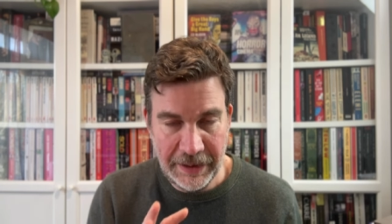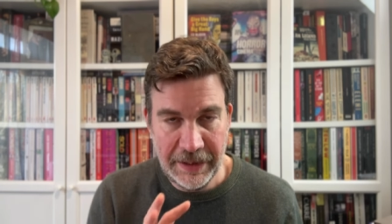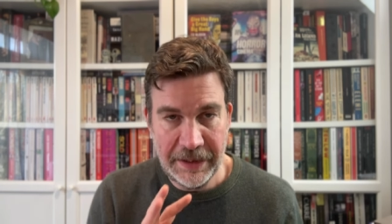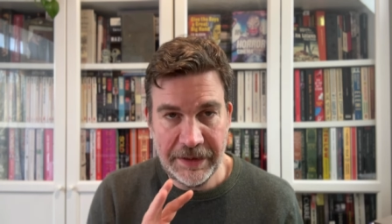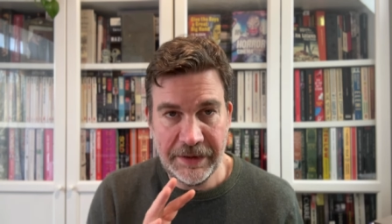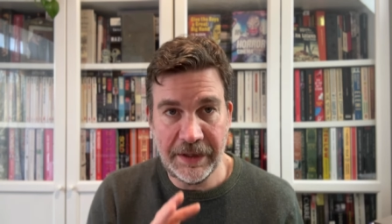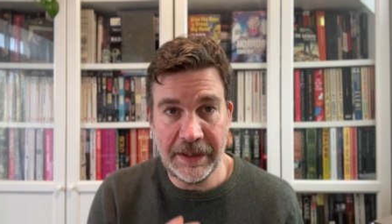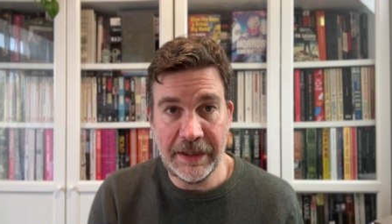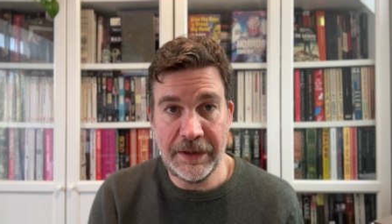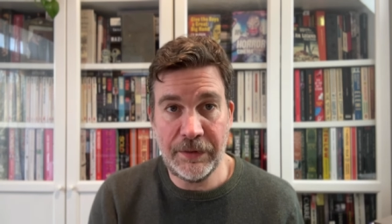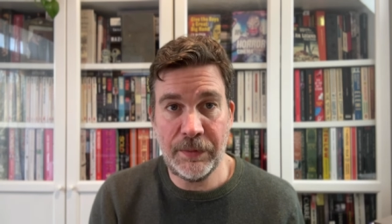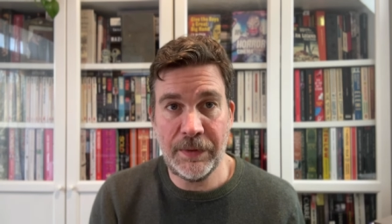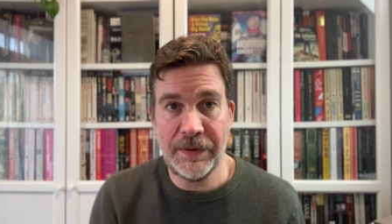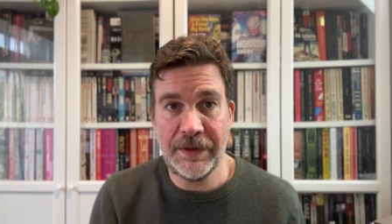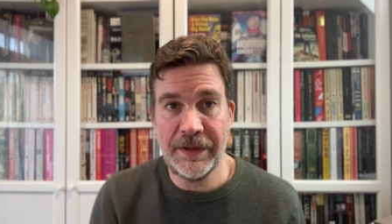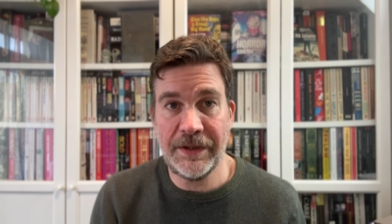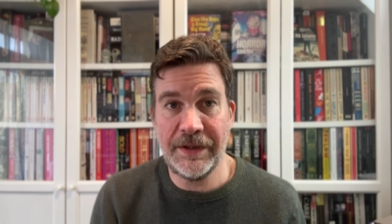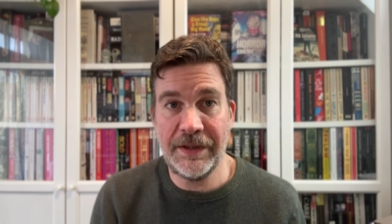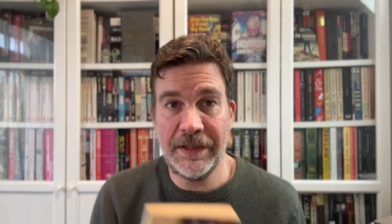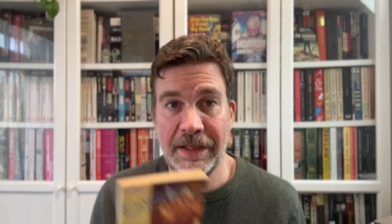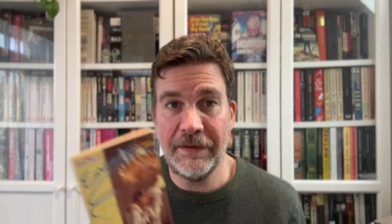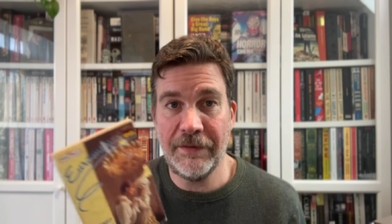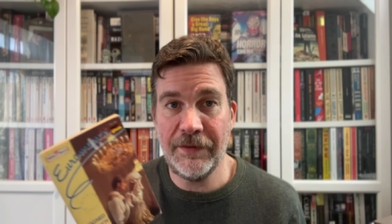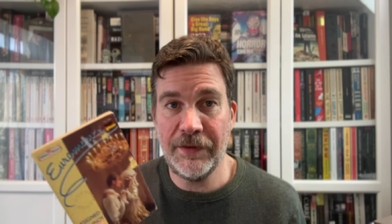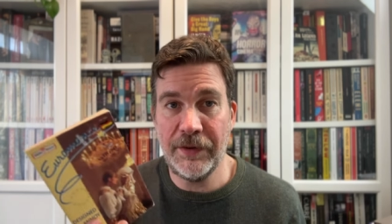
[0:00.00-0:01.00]
So this was a
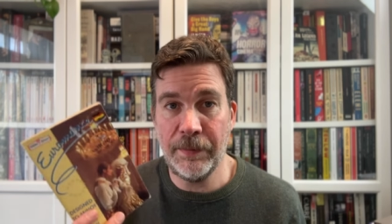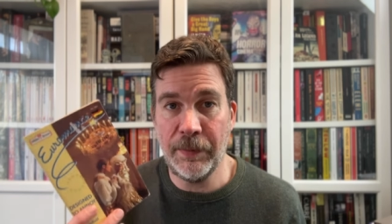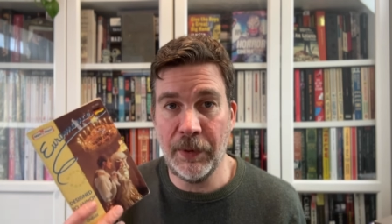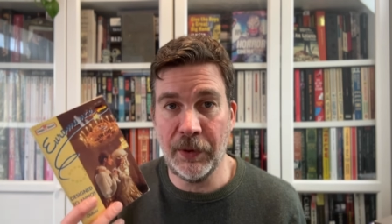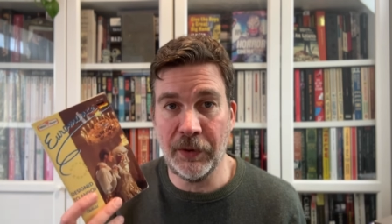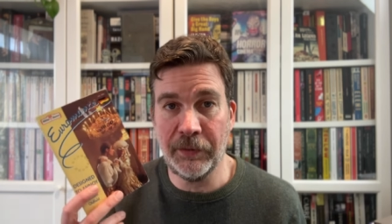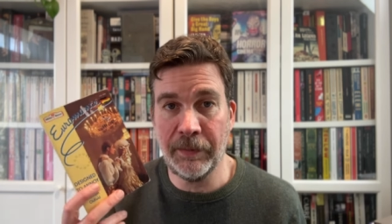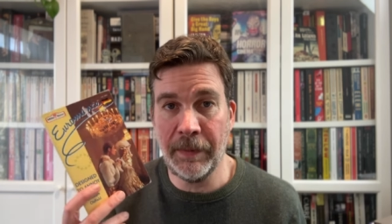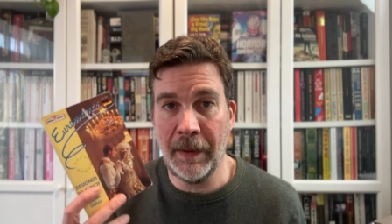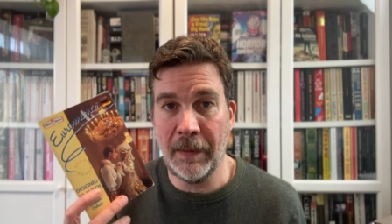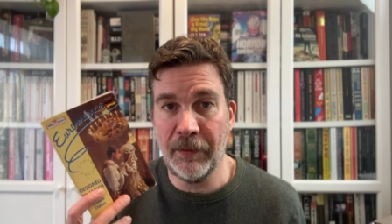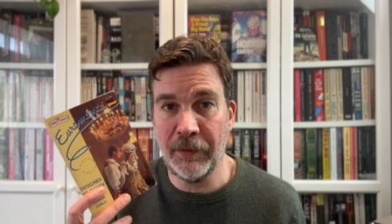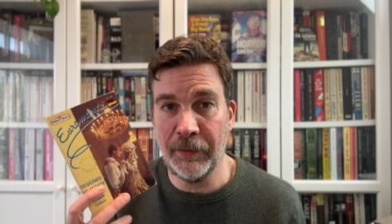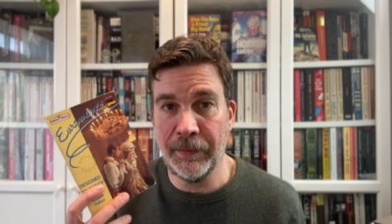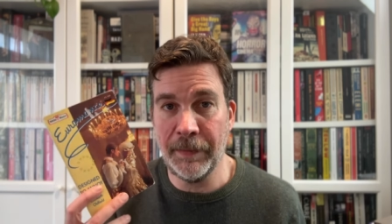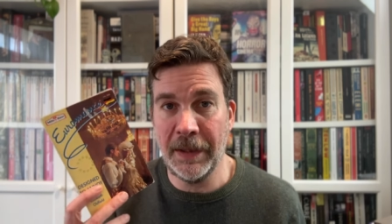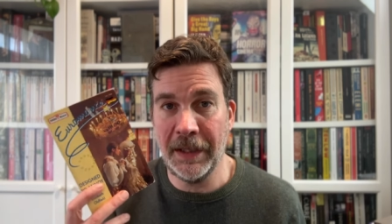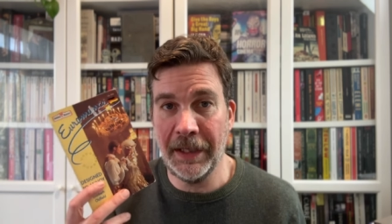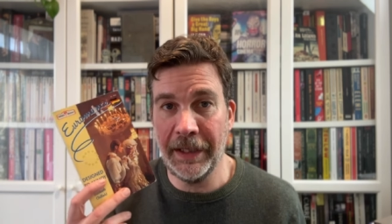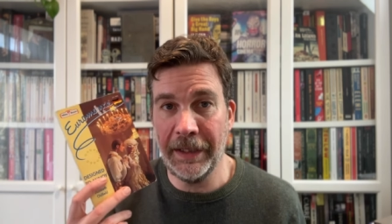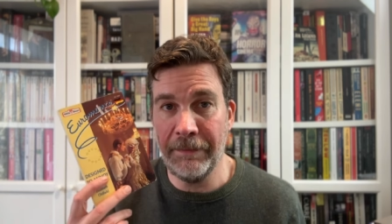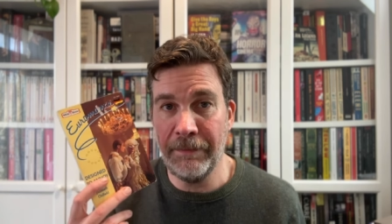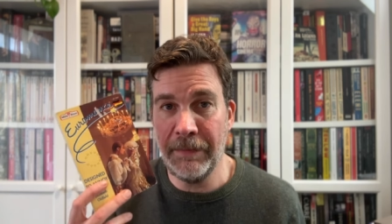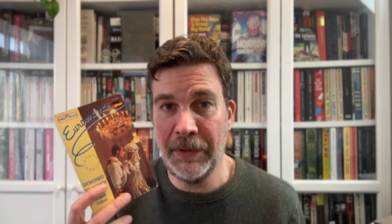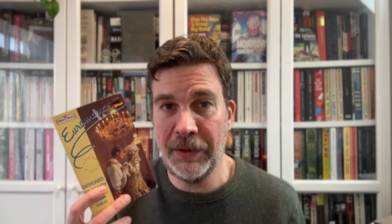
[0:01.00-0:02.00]
series of books published
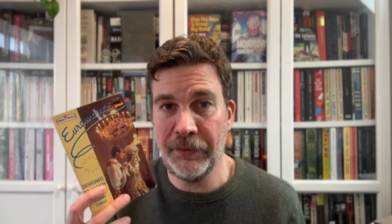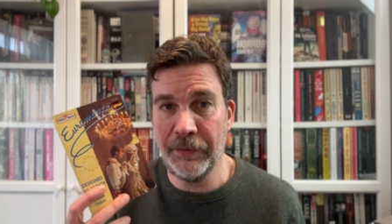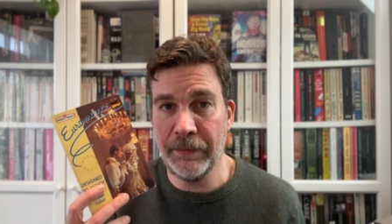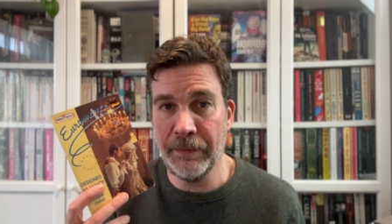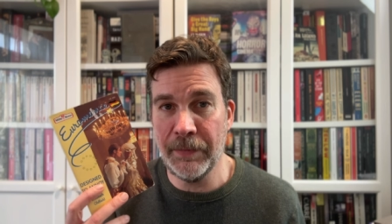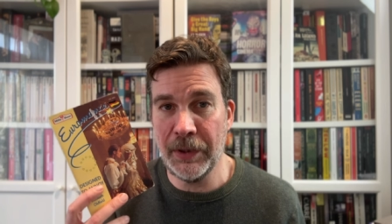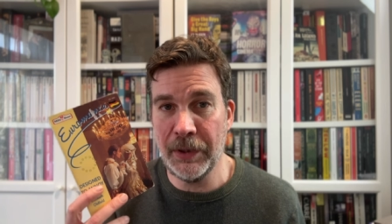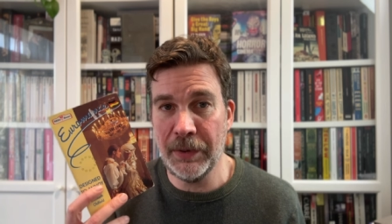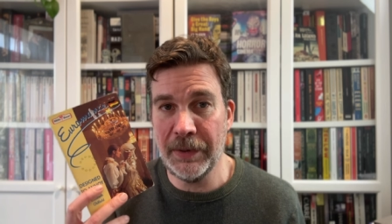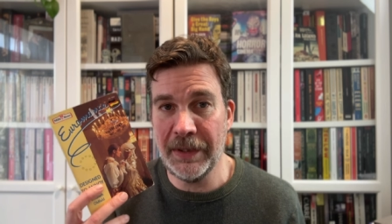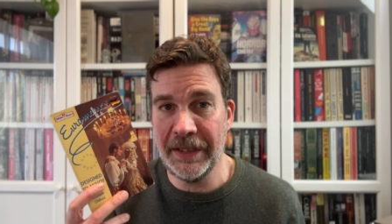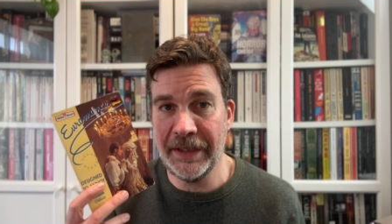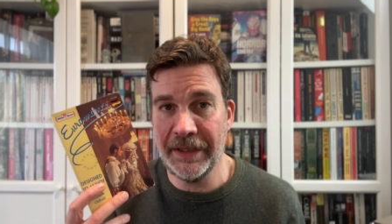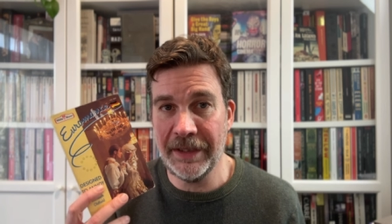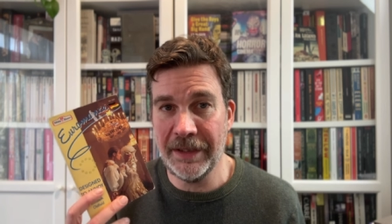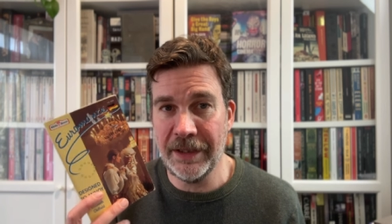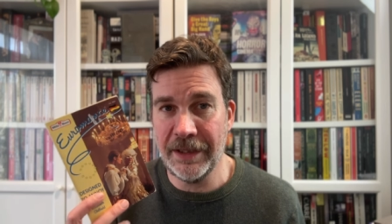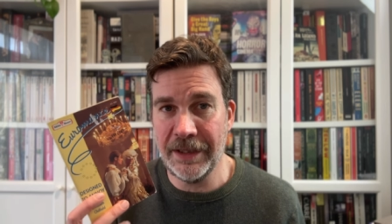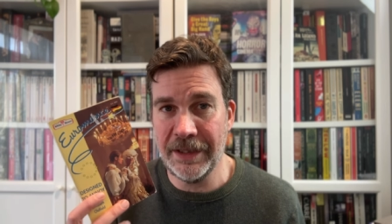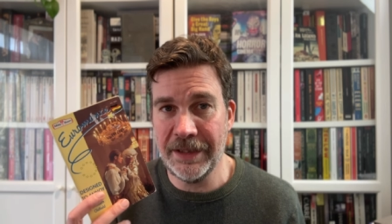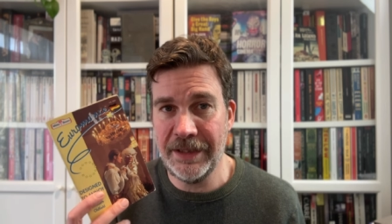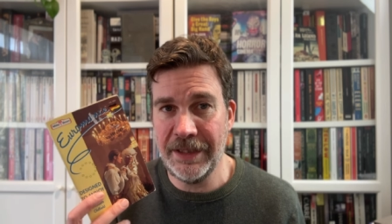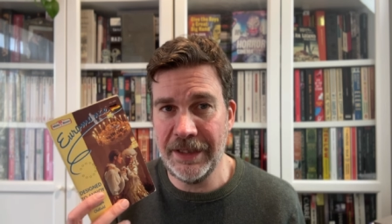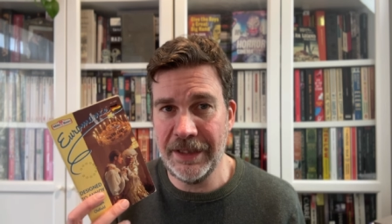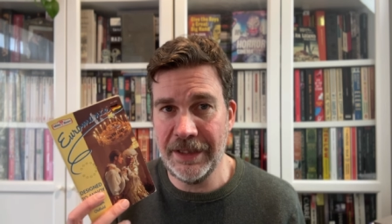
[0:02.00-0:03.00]
by Mills and Boon in the
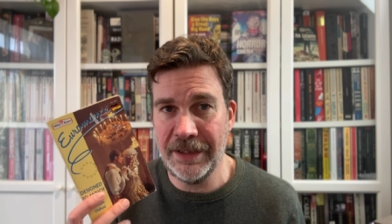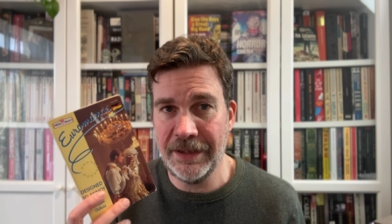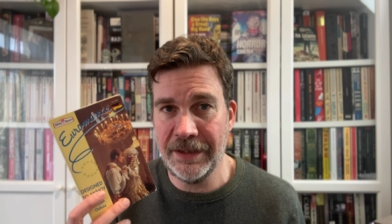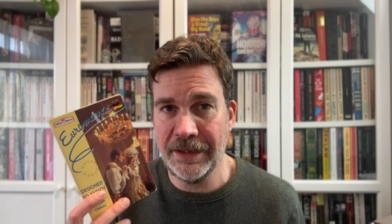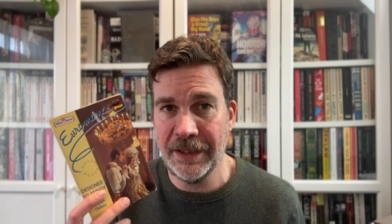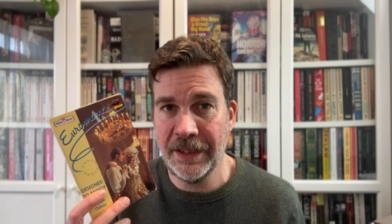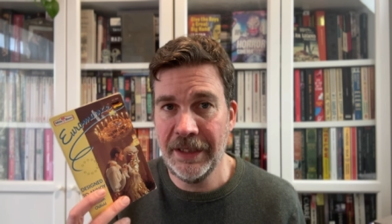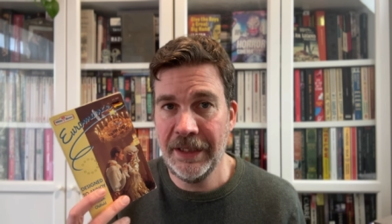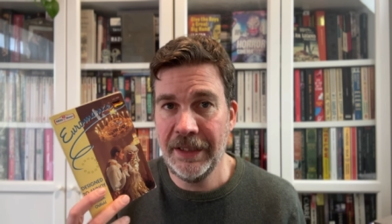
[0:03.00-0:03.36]
90s